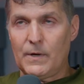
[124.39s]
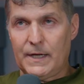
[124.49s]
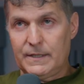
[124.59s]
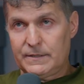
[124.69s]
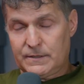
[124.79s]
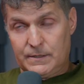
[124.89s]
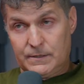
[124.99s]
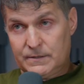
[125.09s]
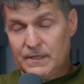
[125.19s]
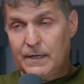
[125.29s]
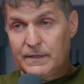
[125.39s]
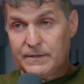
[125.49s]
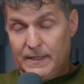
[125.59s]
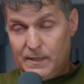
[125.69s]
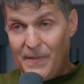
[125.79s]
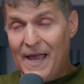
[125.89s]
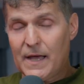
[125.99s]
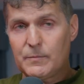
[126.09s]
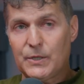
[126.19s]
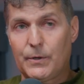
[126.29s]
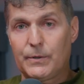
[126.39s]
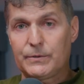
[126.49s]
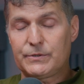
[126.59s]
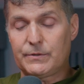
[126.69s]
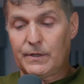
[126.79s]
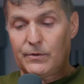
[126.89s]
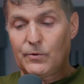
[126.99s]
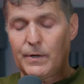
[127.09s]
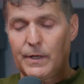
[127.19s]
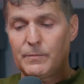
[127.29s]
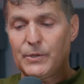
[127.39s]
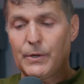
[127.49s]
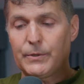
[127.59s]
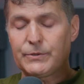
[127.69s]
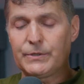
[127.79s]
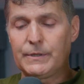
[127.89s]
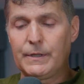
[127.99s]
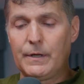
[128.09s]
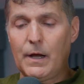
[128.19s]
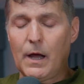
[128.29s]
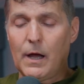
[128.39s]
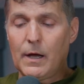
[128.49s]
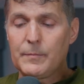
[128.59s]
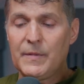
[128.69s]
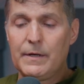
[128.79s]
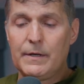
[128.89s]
he's saying is like the bad approach, the authority approach, um,